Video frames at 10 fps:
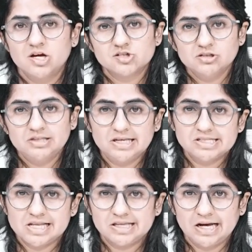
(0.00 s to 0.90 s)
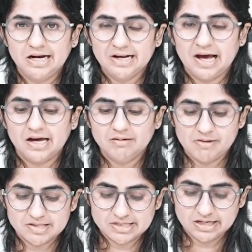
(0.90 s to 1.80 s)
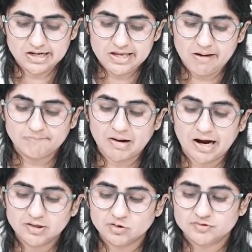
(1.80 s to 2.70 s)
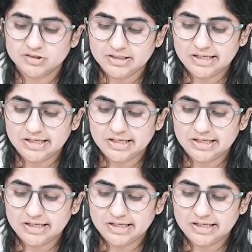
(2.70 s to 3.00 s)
So things like that are basically a part of the